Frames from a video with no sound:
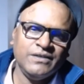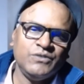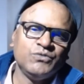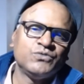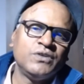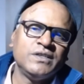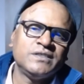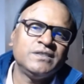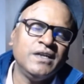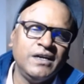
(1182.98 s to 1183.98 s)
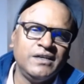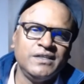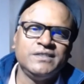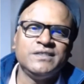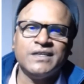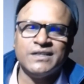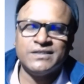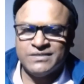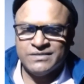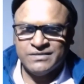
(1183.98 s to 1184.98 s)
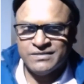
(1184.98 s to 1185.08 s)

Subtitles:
you should start teaching it.